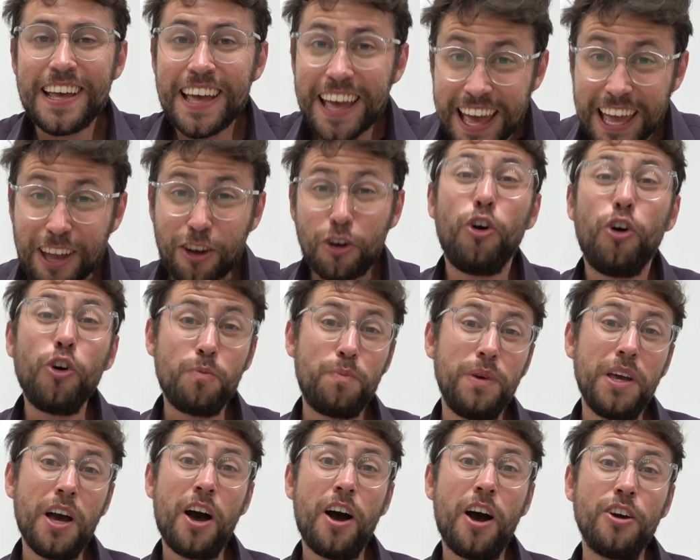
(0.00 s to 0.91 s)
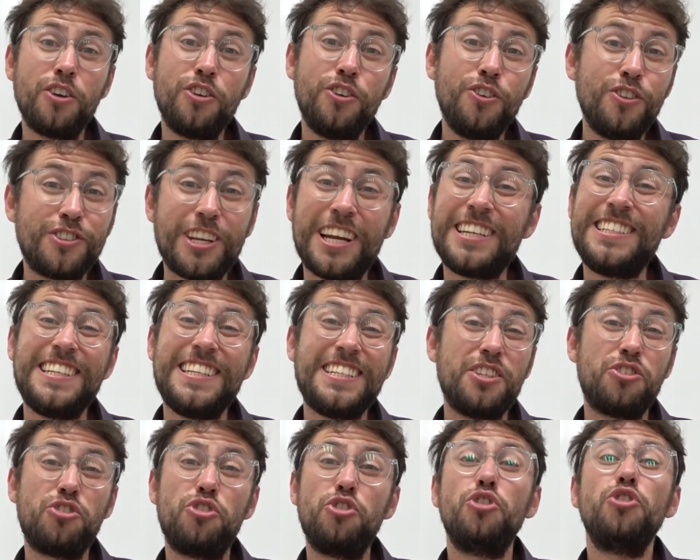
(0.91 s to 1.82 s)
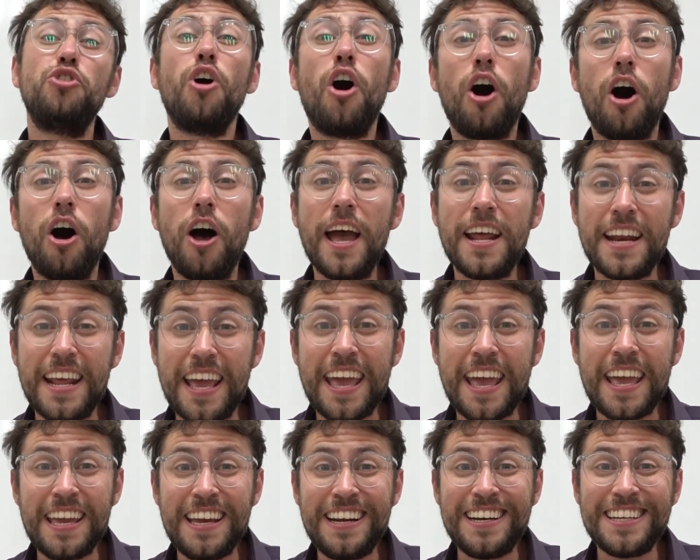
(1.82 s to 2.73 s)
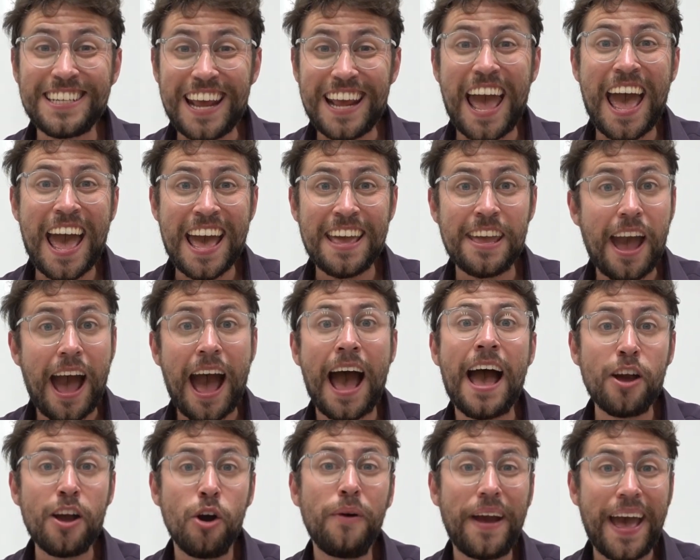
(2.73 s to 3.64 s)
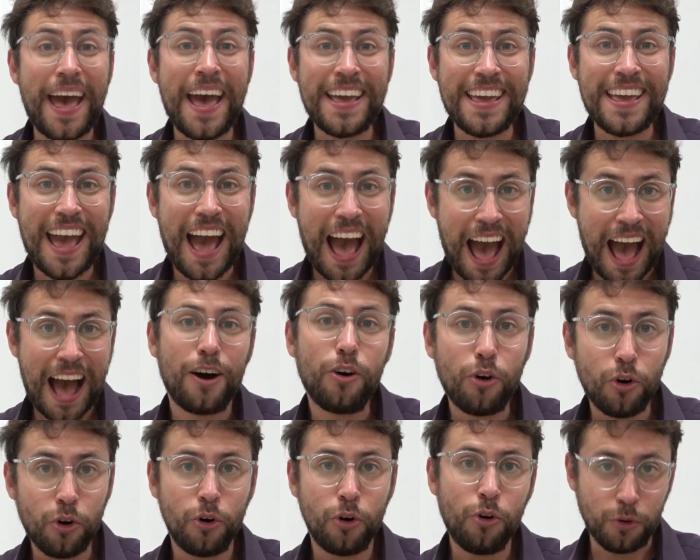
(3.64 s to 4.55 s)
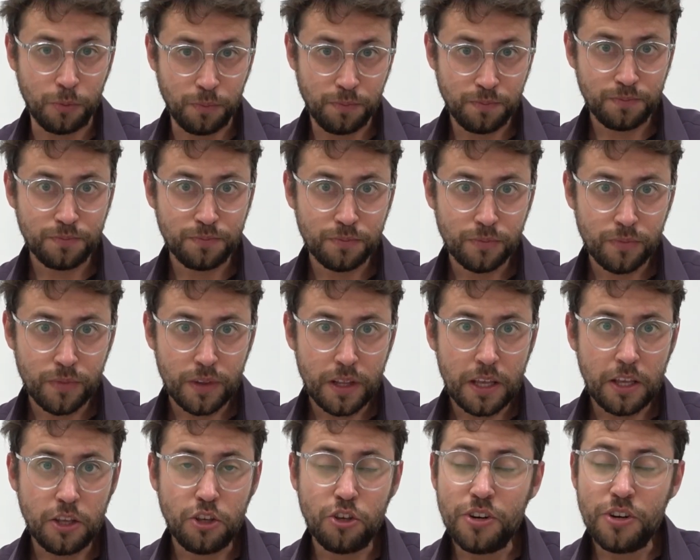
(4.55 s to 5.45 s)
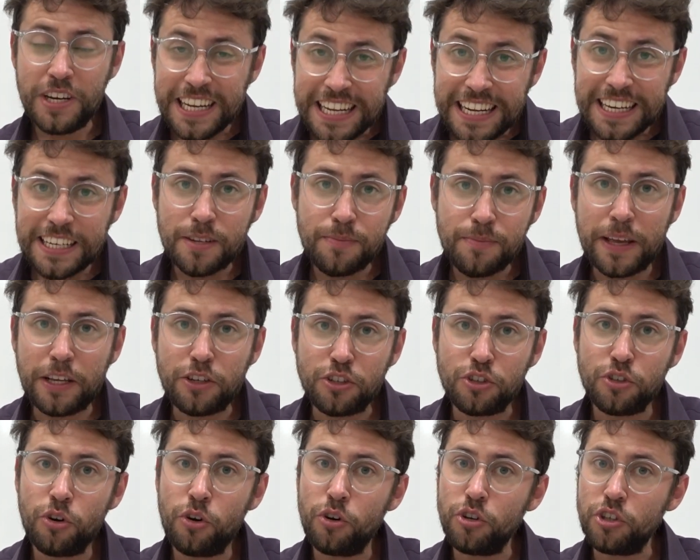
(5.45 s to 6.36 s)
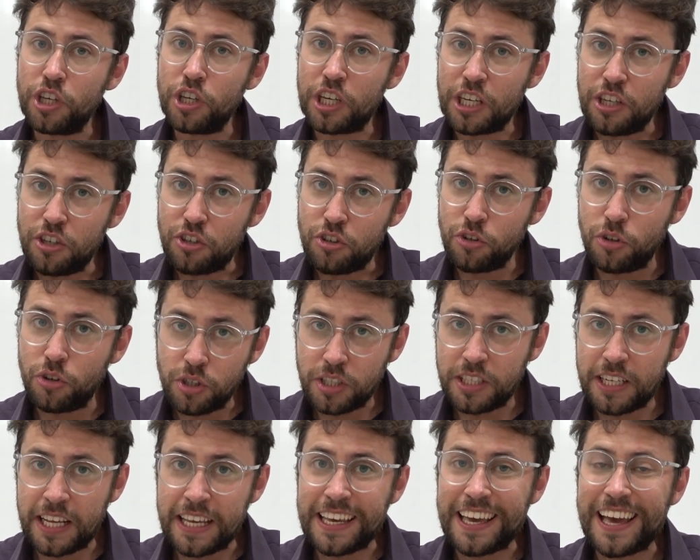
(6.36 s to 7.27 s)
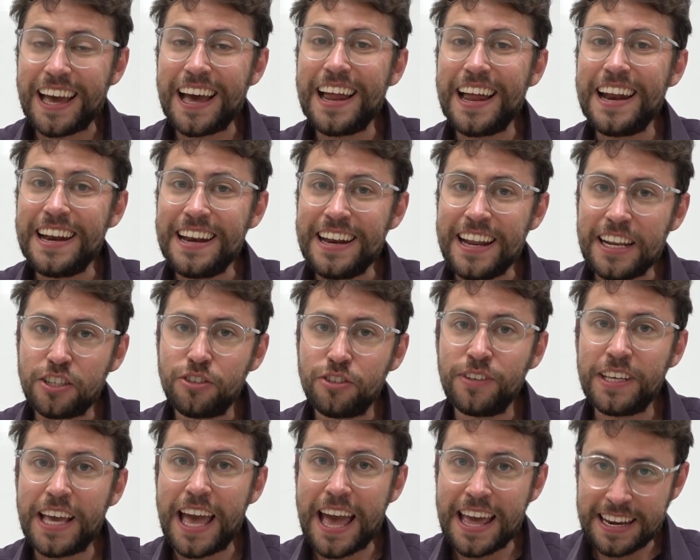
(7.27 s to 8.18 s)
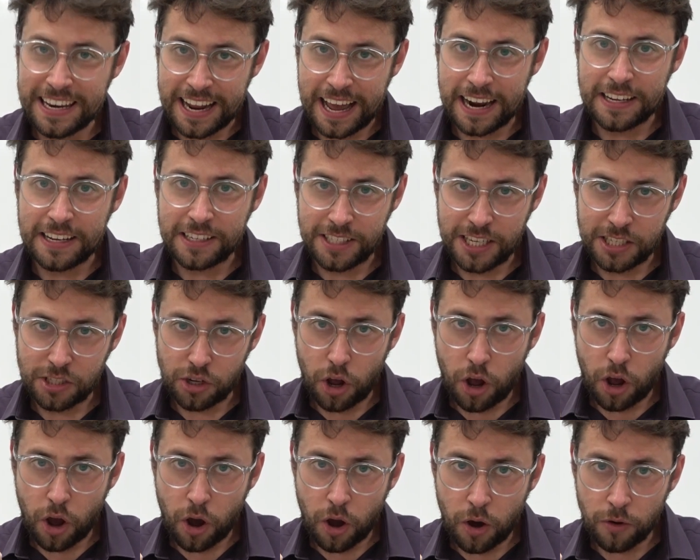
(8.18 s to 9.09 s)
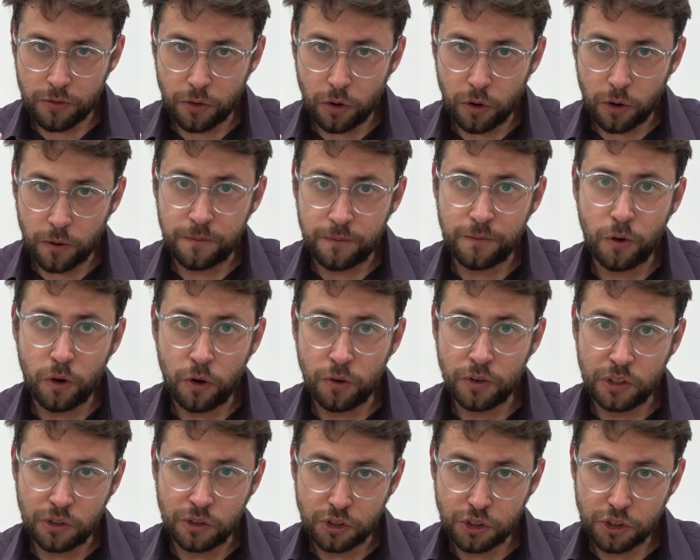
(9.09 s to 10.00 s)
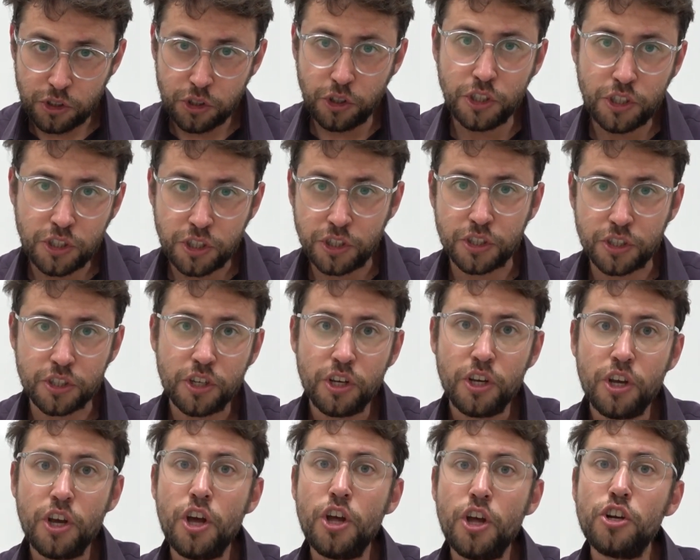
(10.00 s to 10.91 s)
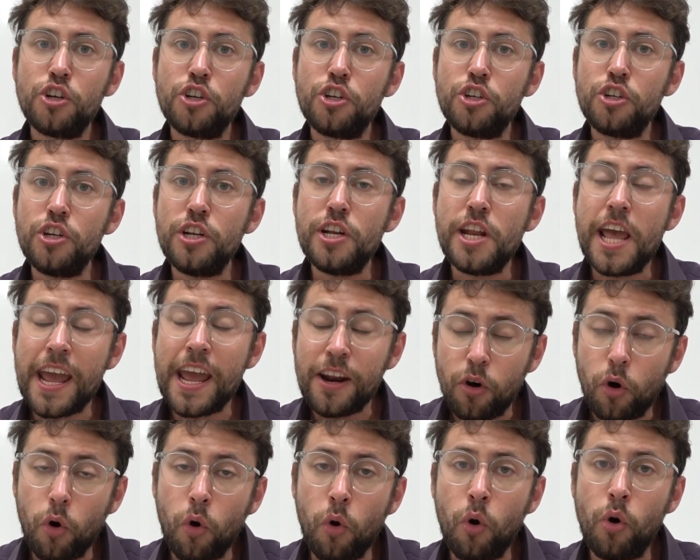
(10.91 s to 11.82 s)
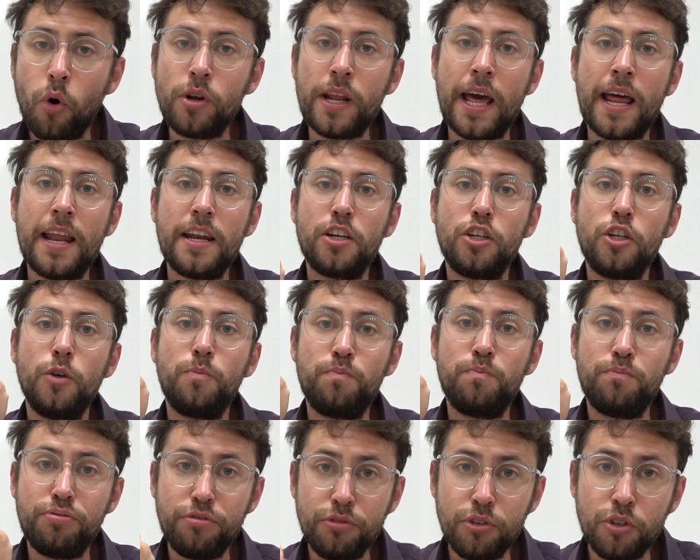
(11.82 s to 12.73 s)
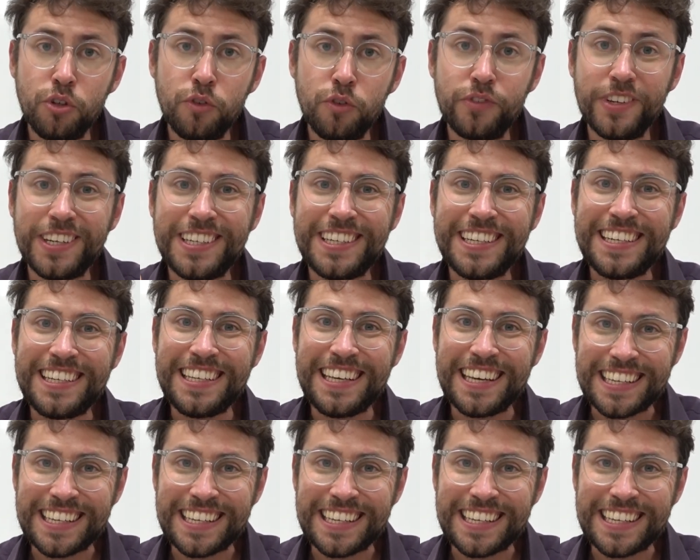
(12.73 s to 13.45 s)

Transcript: it could be argued that this is not an English A, IOA at all. You need to make sure you're conducting literary analysis of authorial choices in order to prove to the